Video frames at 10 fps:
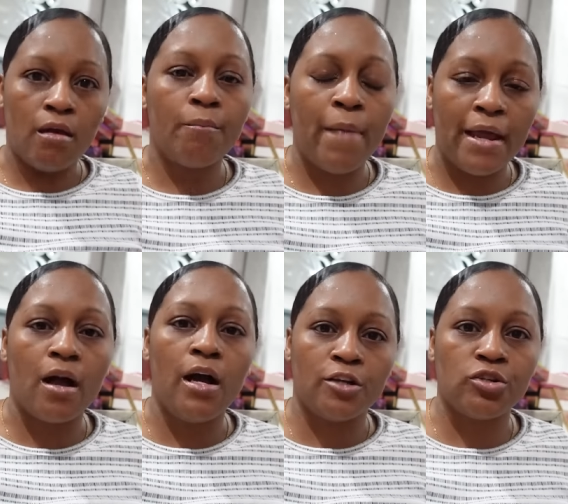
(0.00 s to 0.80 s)
make
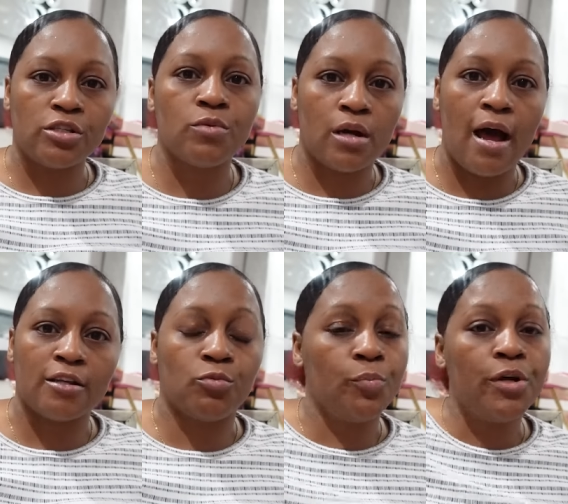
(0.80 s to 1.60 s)
$120.
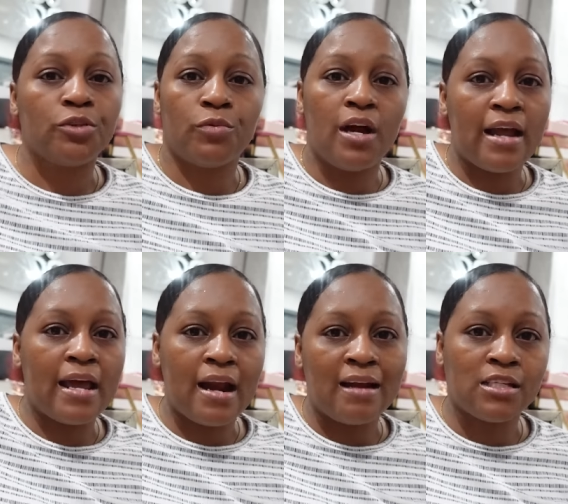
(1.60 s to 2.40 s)
dollars we gonna put
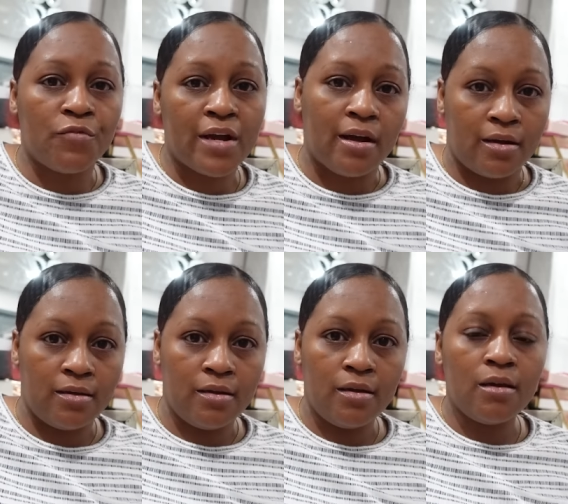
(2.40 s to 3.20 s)
$380 over there.
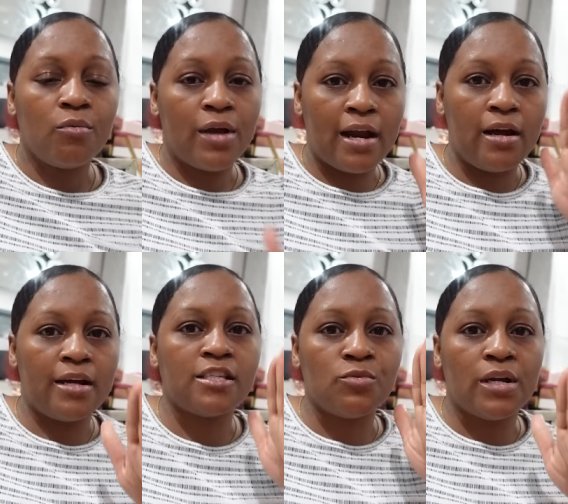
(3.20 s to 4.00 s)
Got
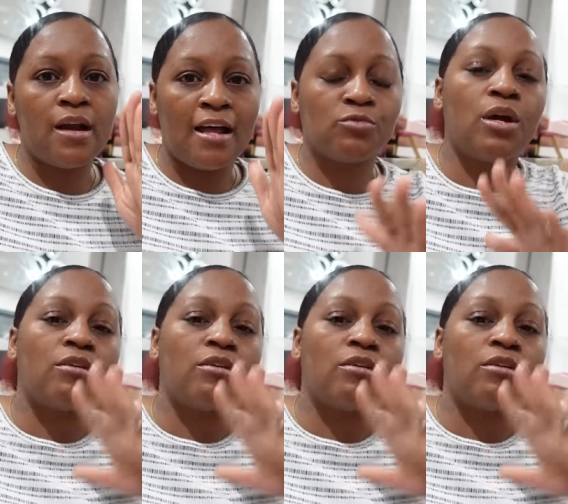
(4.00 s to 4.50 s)
$120 we're